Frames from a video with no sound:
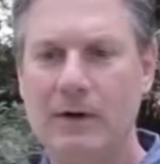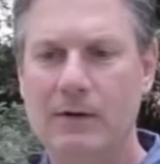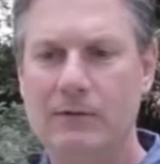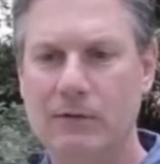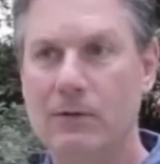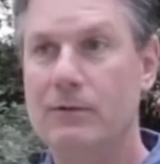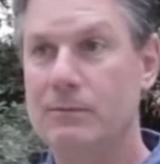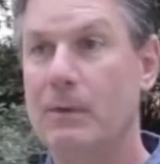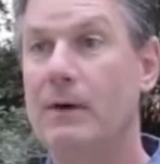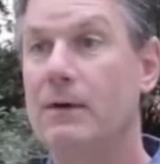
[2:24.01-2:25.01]
Our Solar
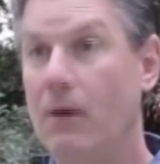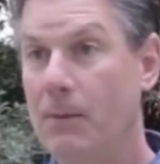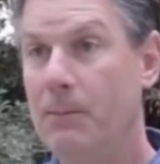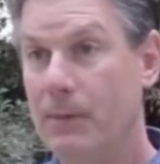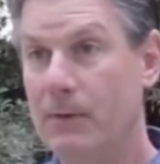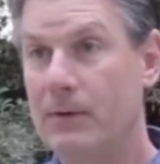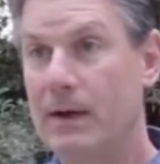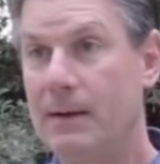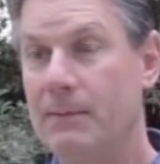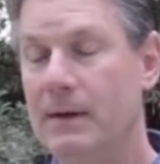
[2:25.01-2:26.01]
Smart Home
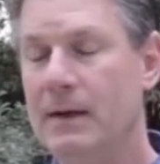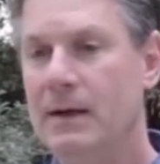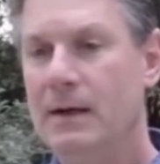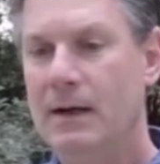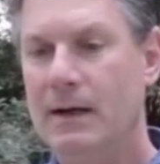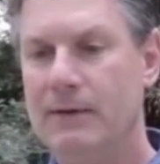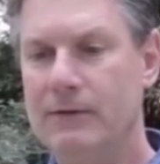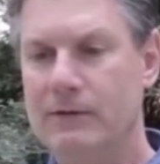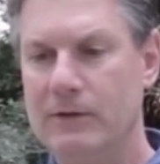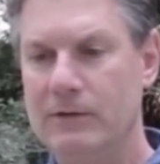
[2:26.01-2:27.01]
program, uh,
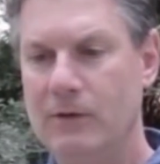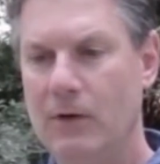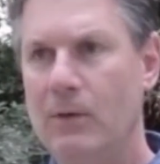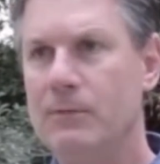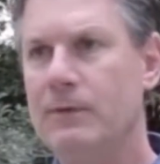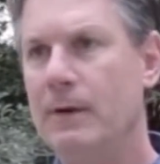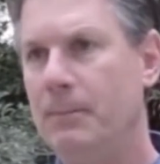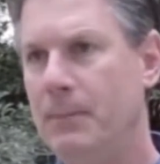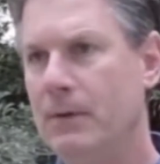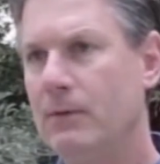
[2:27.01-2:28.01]
this is homes that are
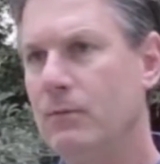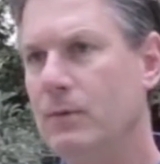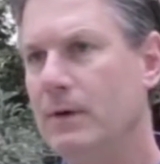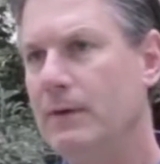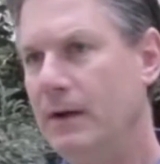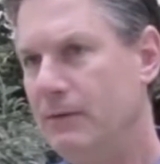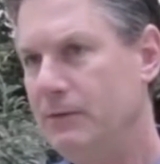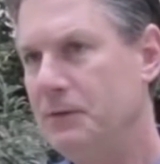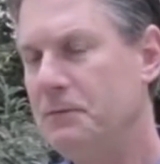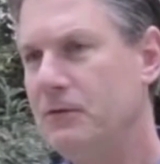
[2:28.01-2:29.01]
built with
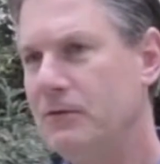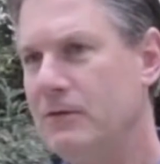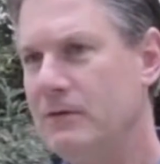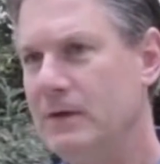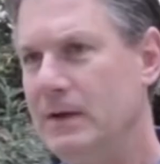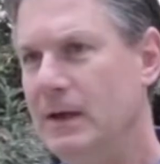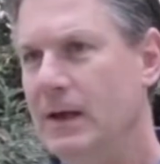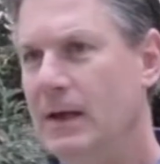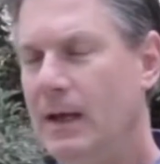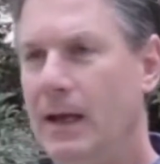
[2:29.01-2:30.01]
energy efficiency
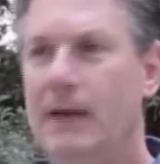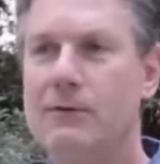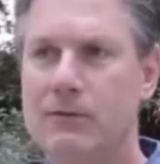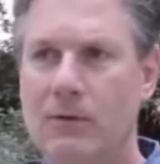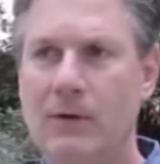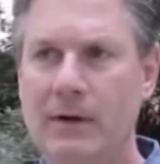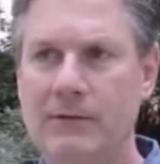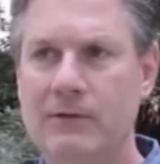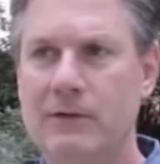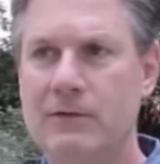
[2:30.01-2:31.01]
and solar
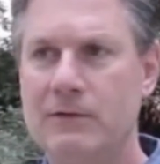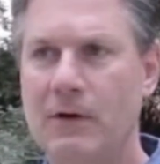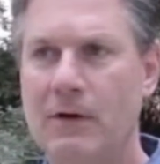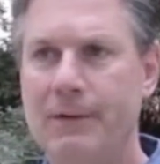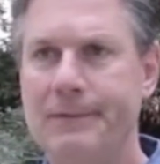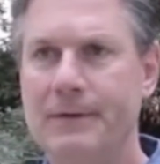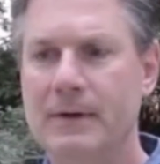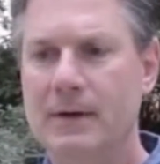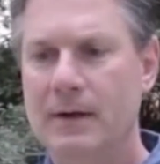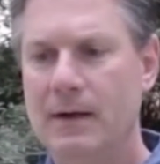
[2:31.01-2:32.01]
energy installed.
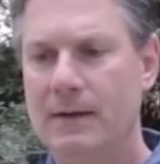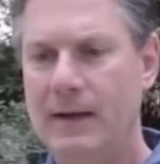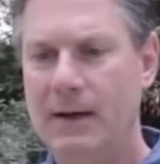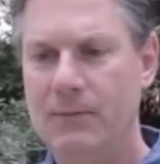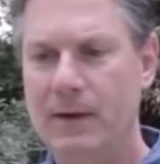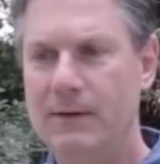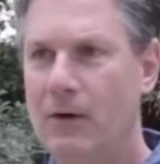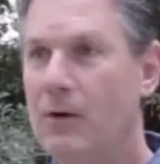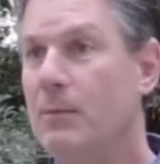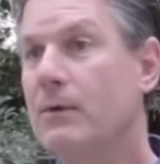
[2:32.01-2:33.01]
Uh, that way the
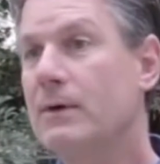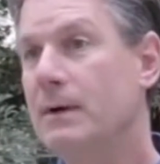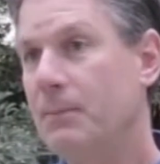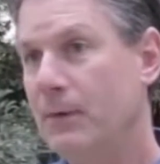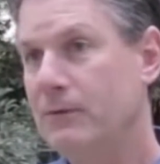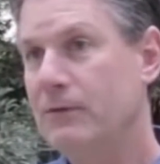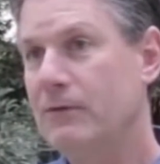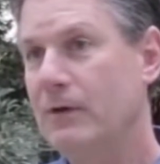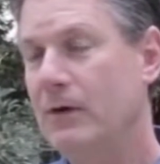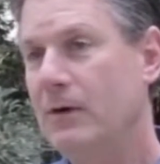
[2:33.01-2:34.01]
homeowner can
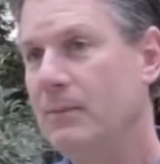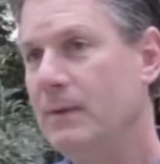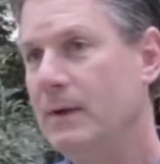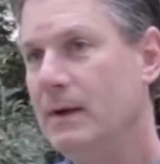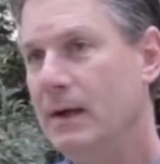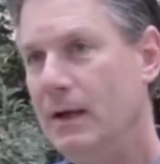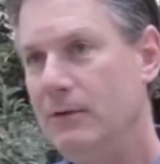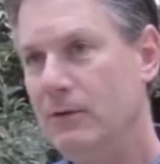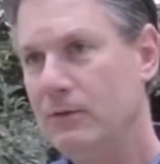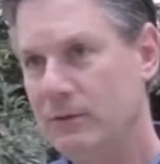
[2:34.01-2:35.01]
purchase the home and
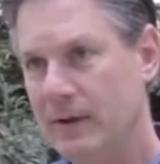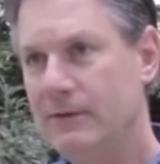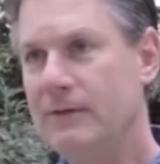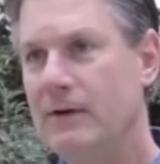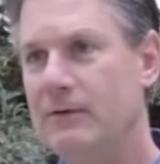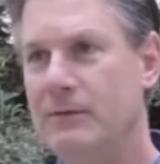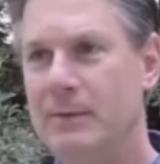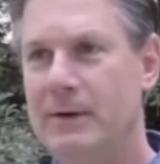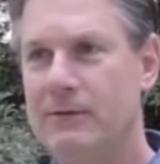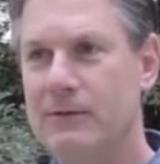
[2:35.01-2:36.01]
use less energy
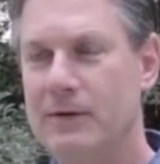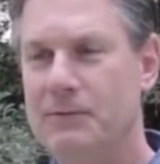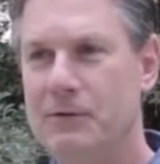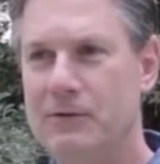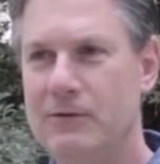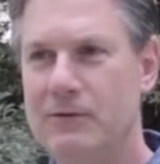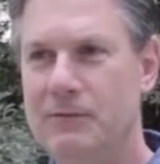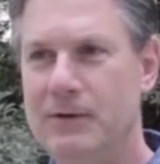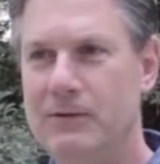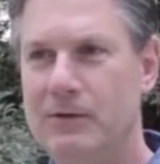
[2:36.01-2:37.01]
because of the efficiency
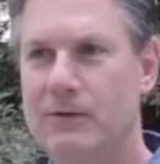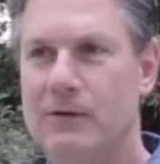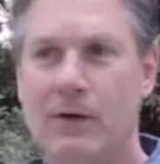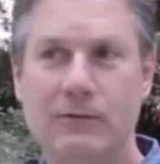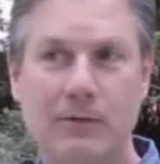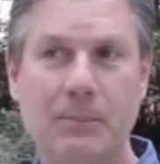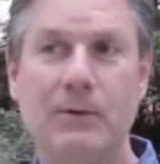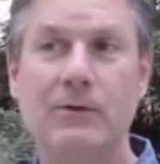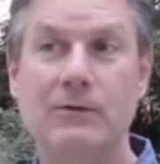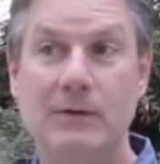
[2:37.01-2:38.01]
features and also
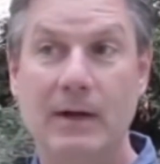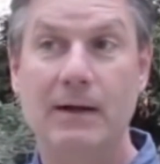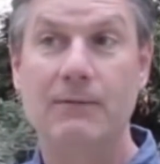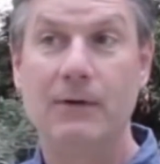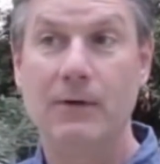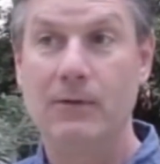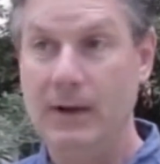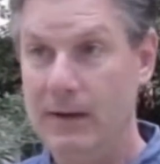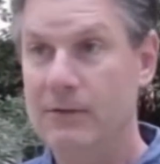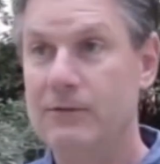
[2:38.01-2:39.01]
produce a lot of their own
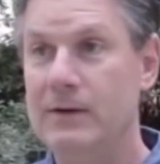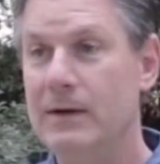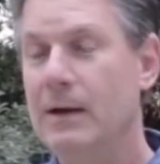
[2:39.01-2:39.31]
energy